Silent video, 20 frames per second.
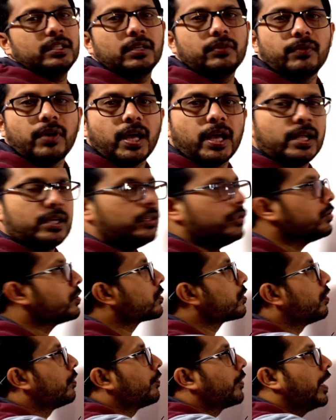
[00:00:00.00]
the
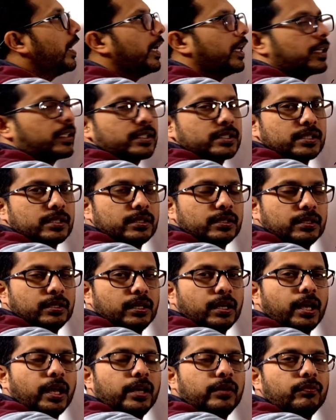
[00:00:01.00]
values of x,
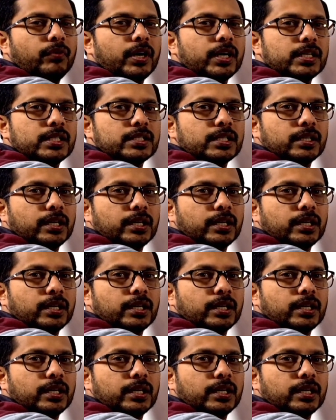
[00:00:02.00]
and what is the